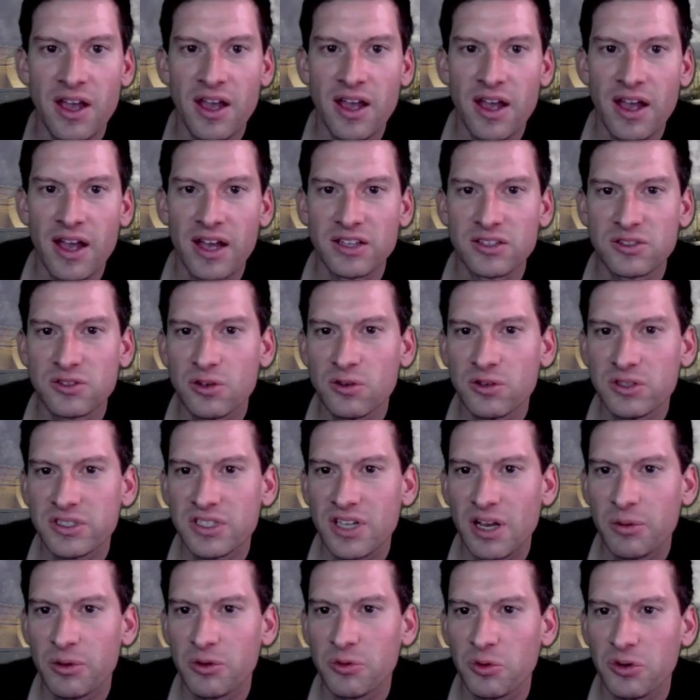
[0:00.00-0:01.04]
And so
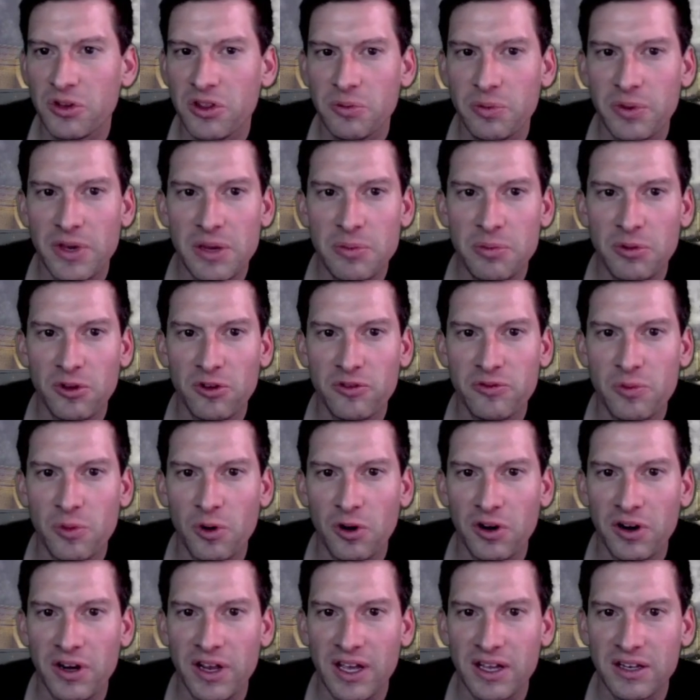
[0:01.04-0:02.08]
stubborn were the people of
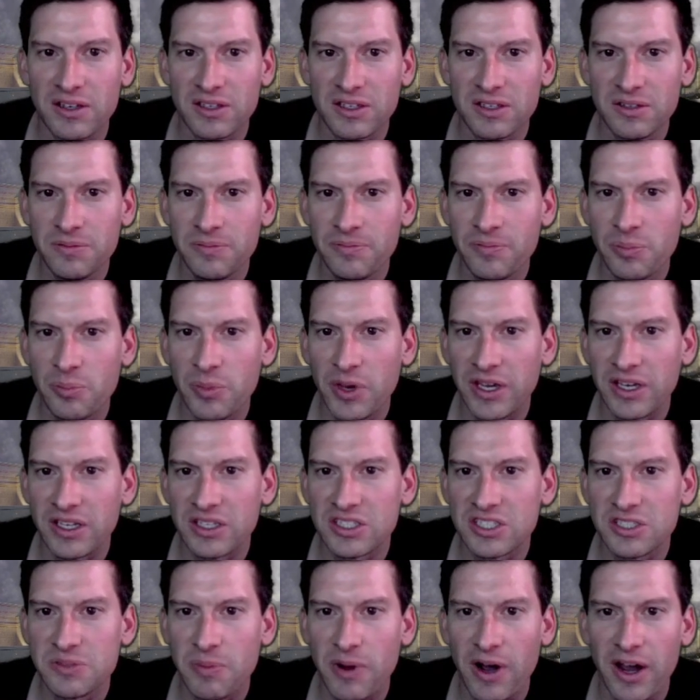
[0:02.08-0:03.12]
Morianton, being
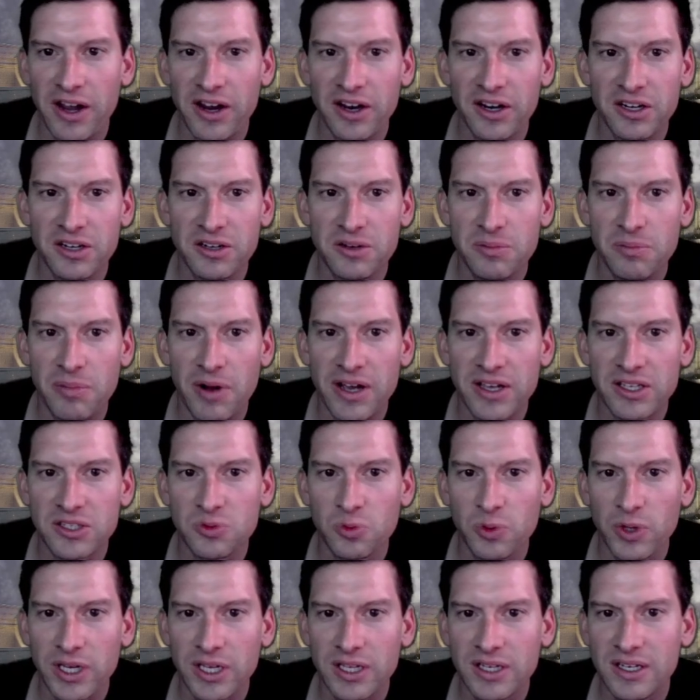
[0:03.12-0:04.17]
inspired by his
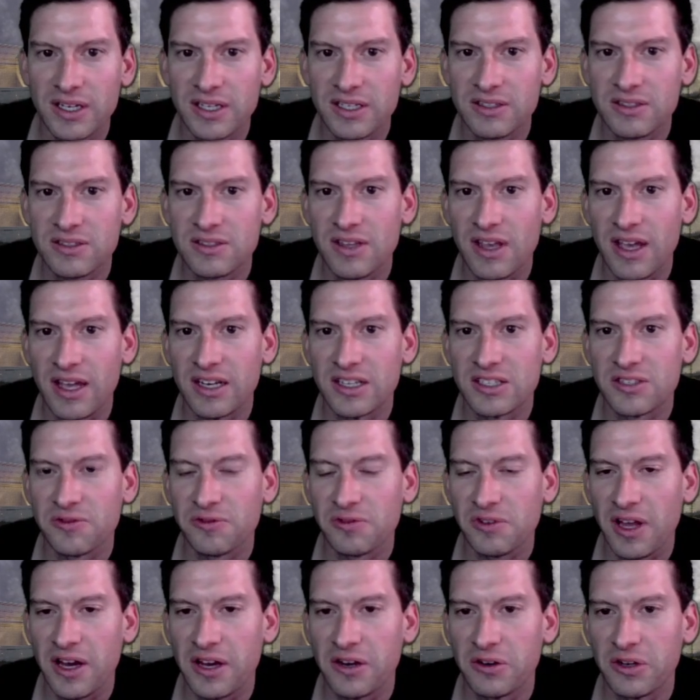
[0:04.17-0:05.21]
wickedness and his
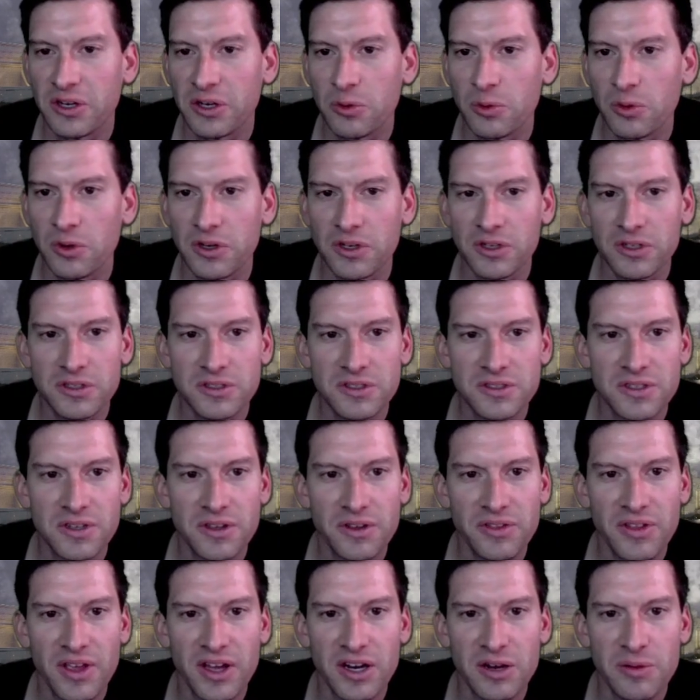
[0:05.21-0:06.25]
flattering words,
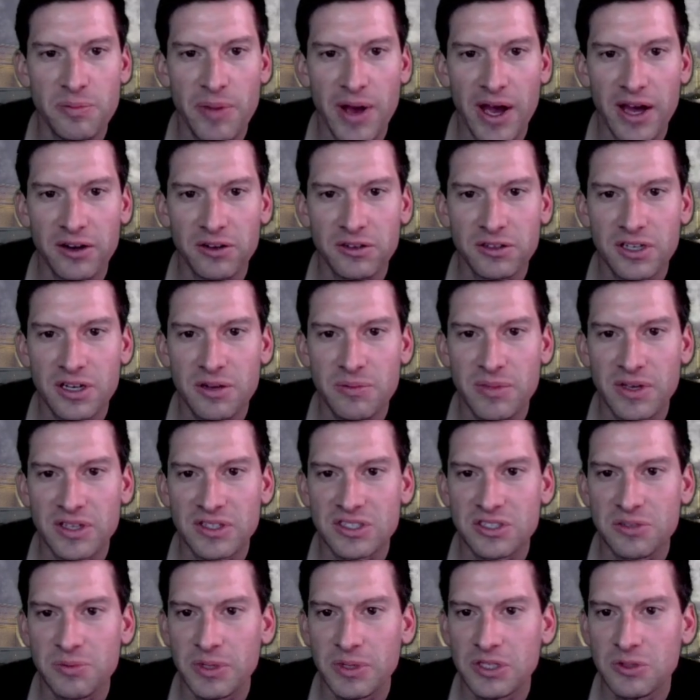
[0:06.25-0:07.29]
that a battle
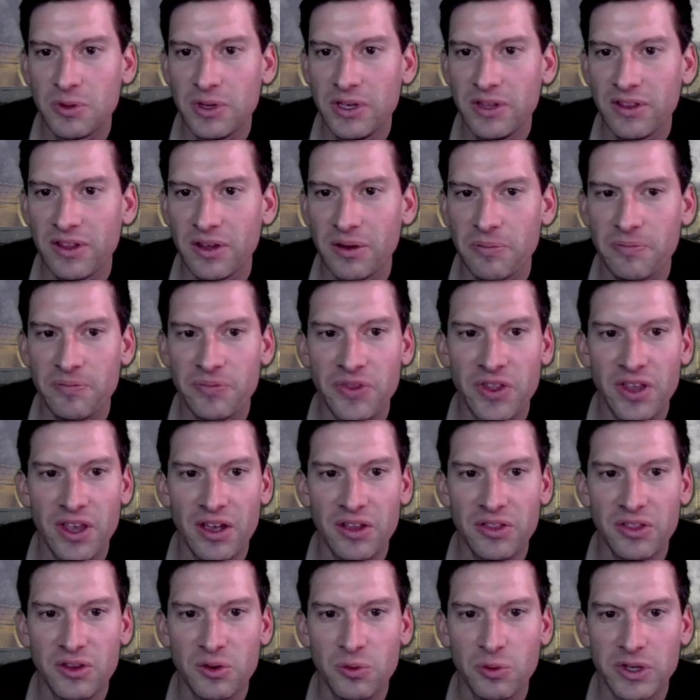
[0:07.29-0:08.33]
commenced between them,
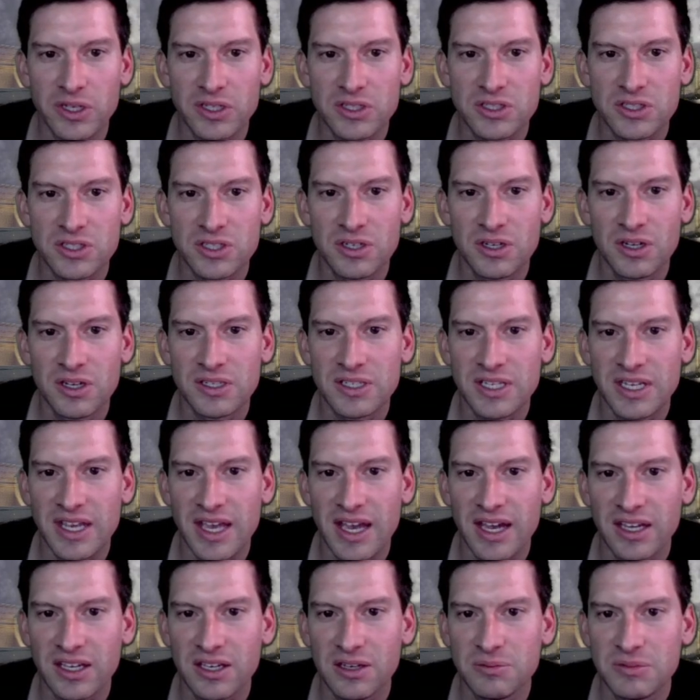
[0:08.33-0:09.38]
and the which
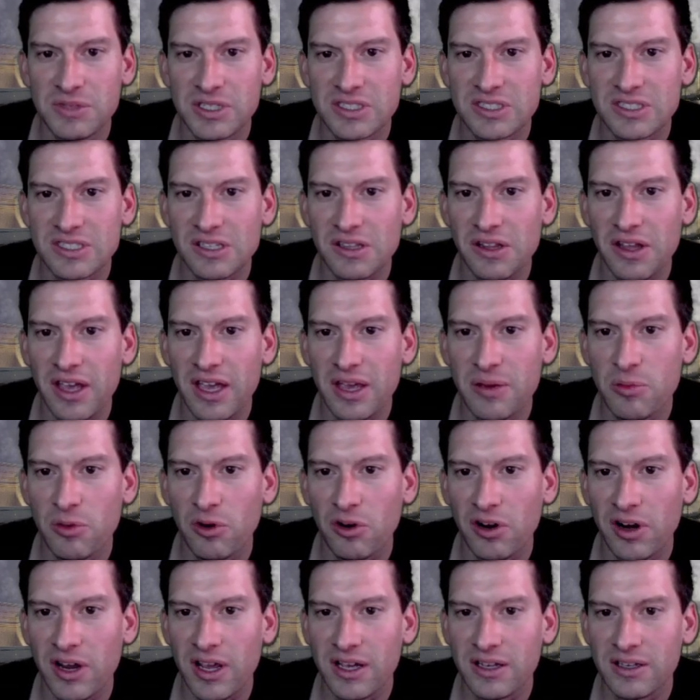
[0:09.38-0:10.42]
Teancum did slay
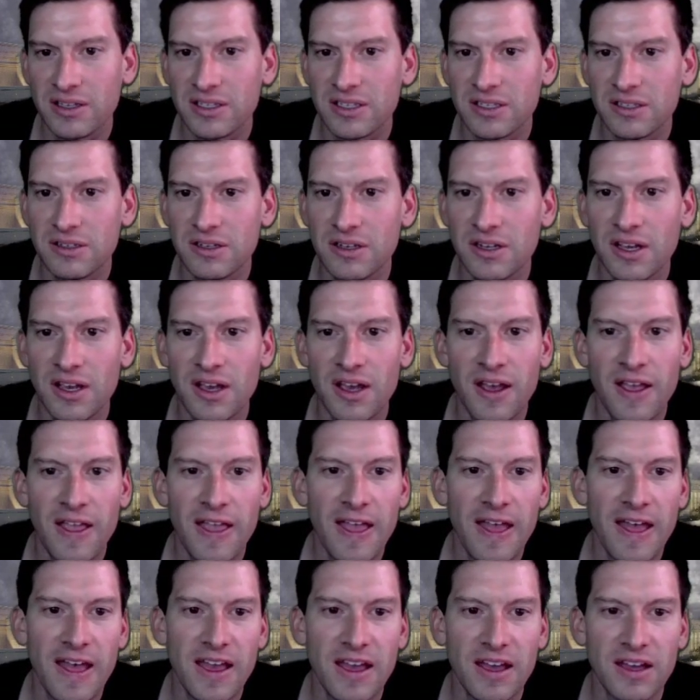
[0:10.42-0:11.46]
Morianton,
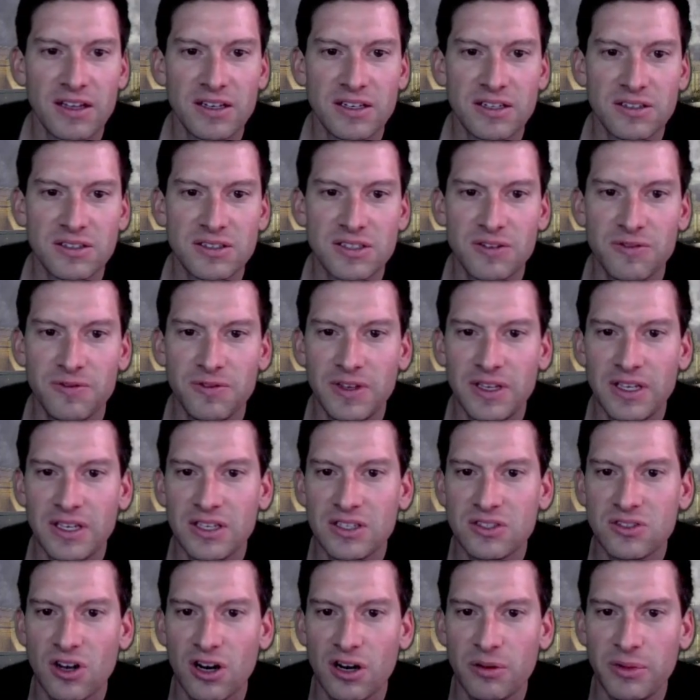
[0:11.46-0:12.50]
and defeat
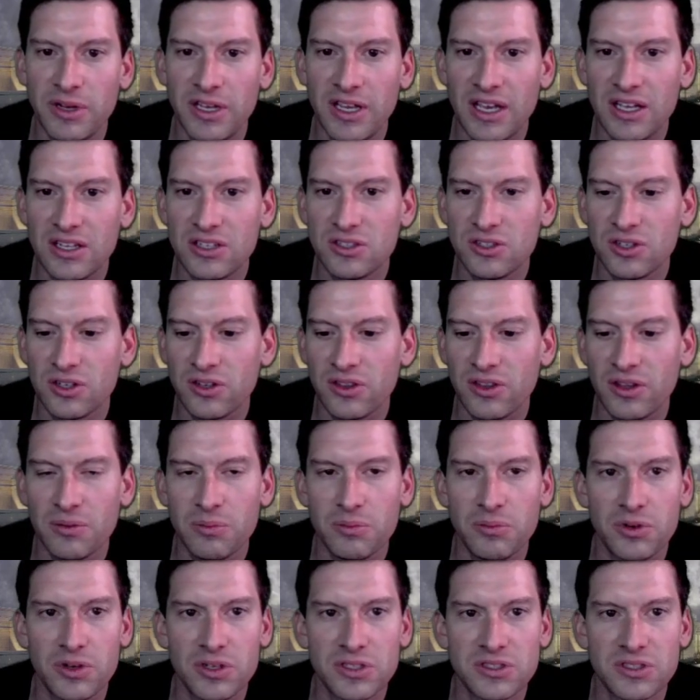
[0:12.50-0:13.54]
his army, and took them
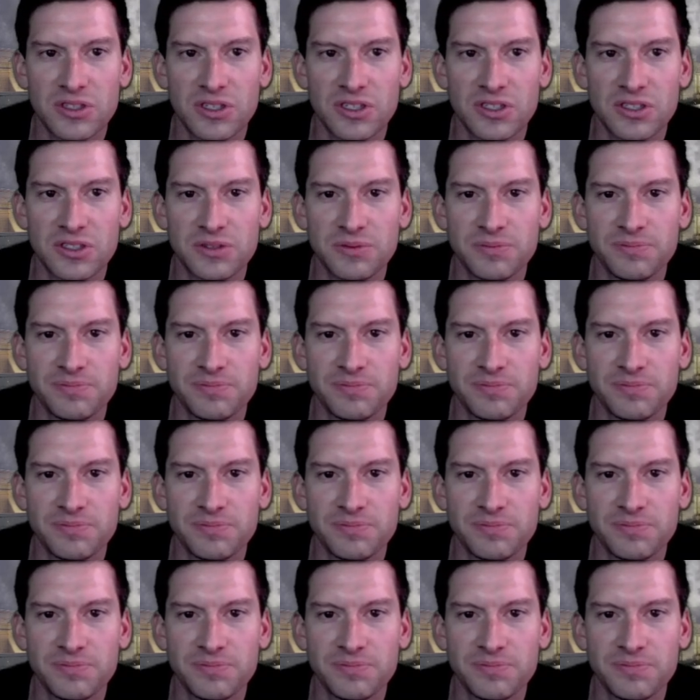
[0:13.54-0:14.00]
prisoners.